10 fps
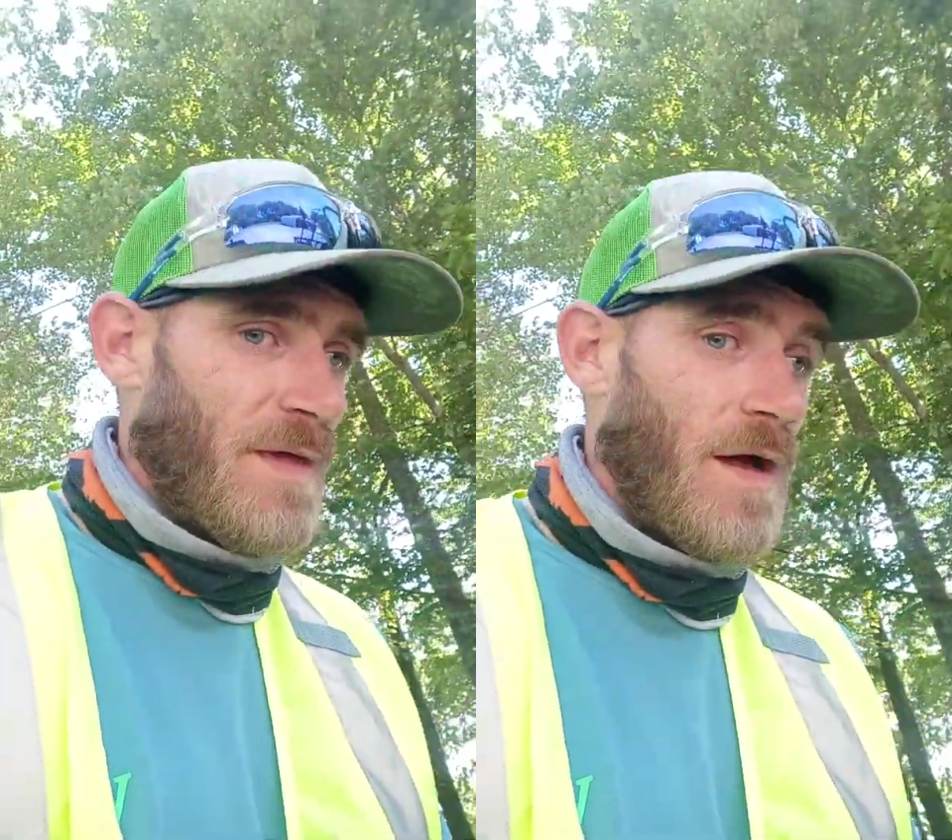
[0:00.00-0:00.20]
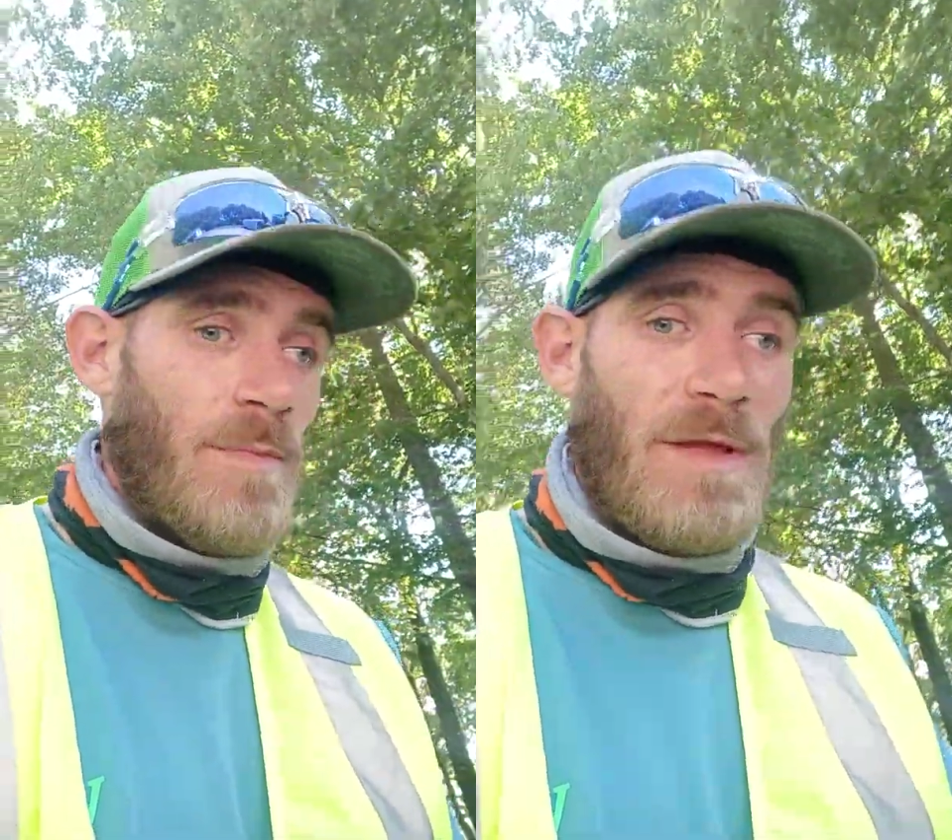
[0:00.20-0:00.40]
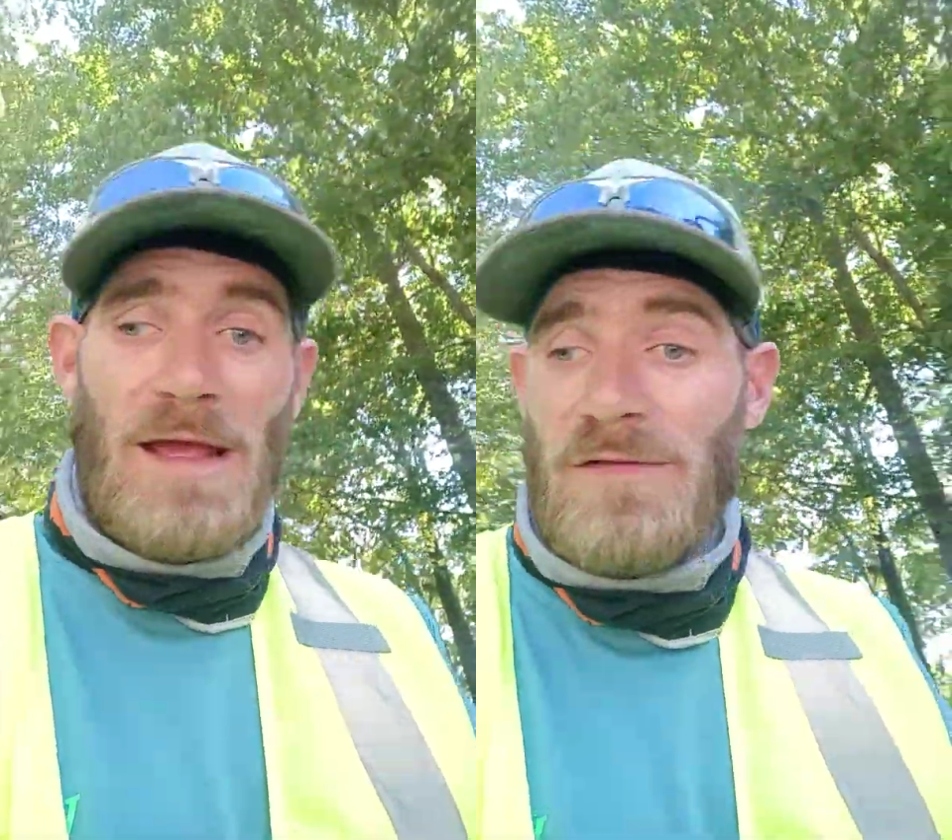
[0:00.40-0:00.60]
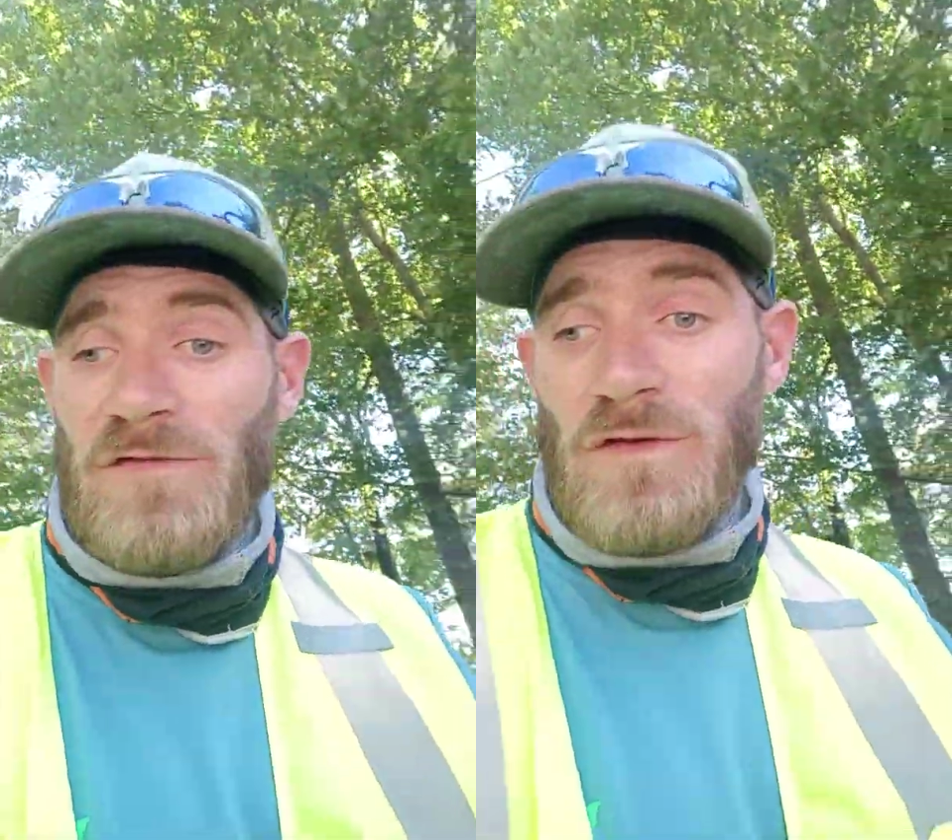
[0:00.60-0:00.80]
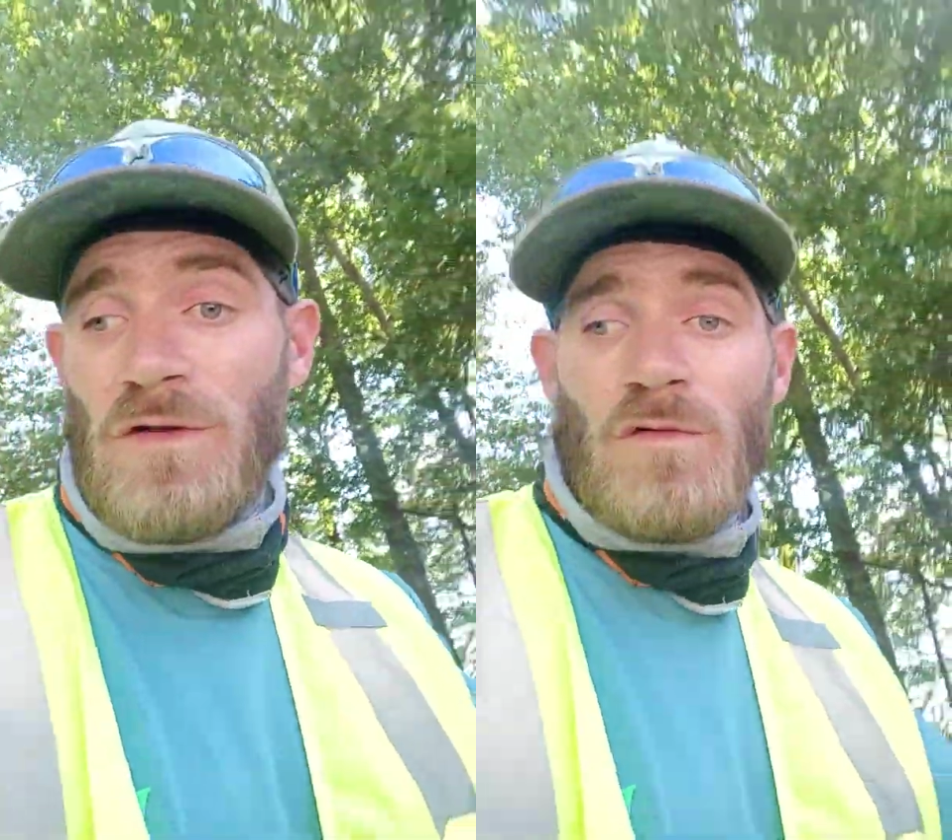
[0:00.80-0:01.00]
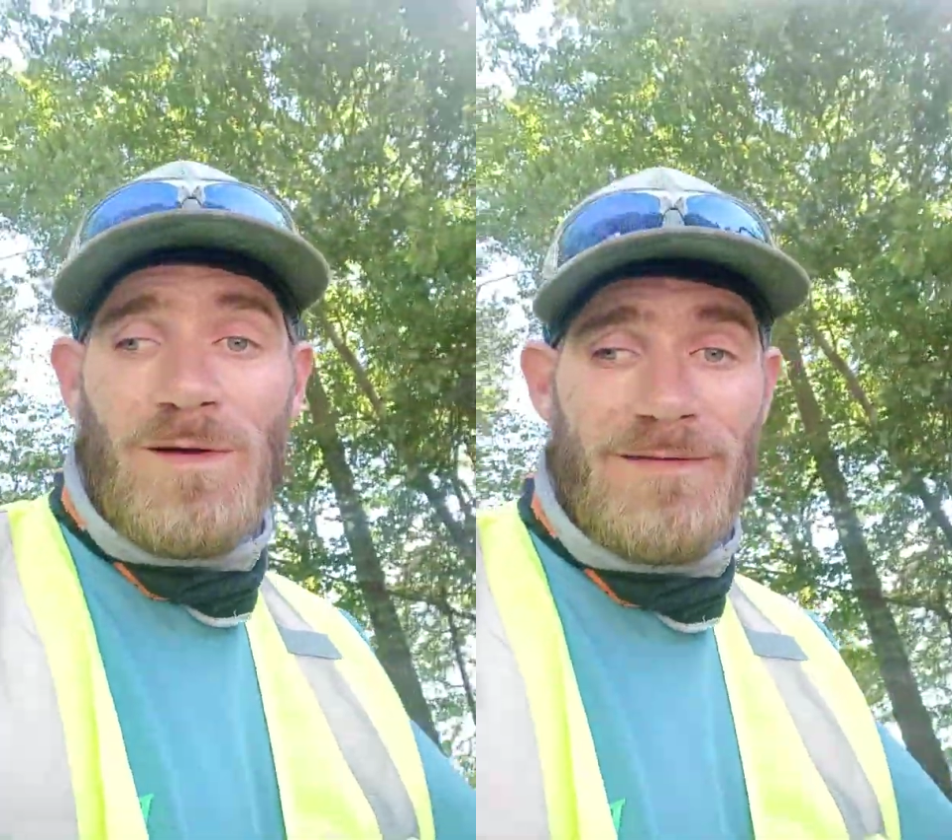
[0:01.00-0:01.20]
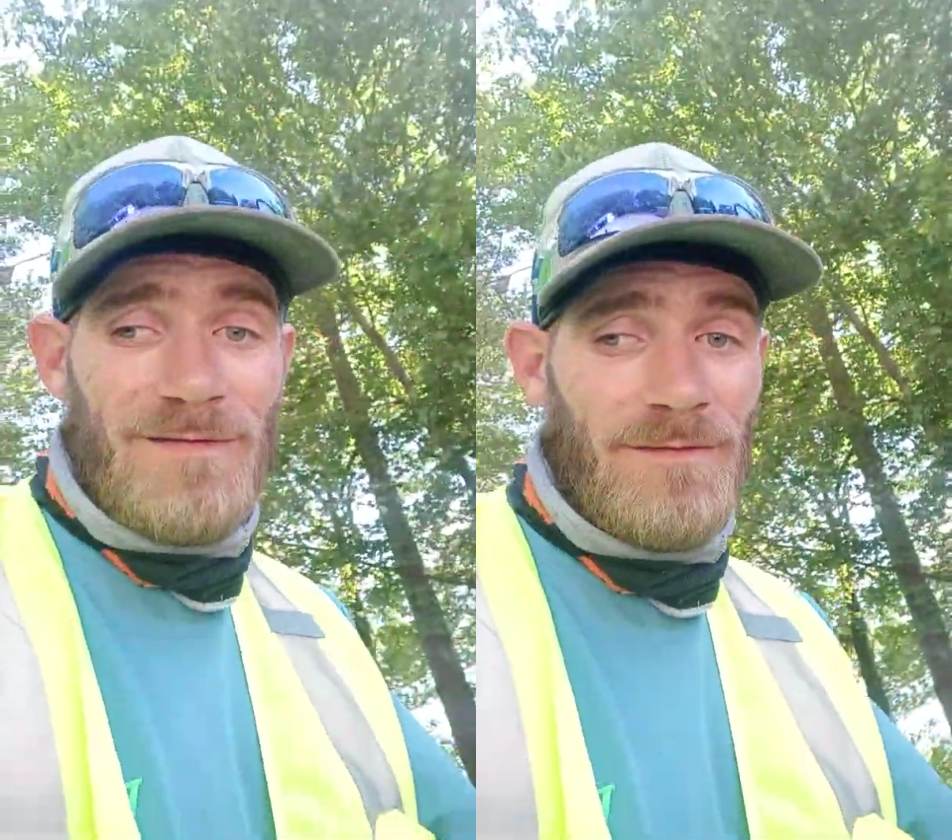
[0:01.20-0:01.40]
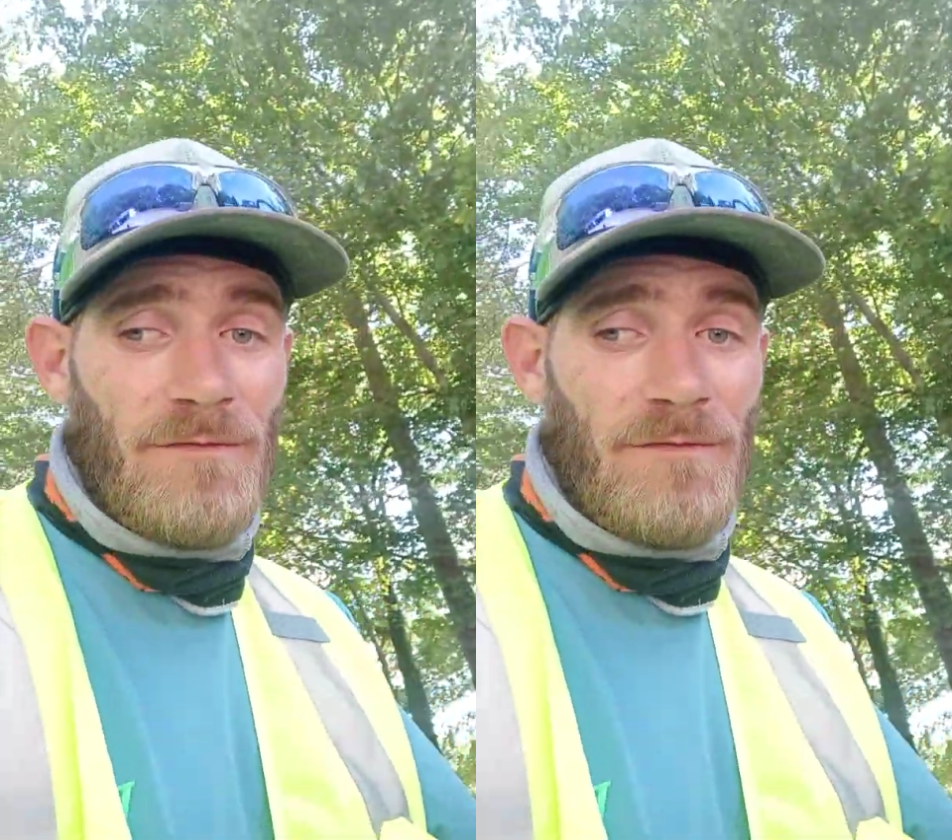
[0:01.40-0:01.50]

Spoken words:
help answer your question,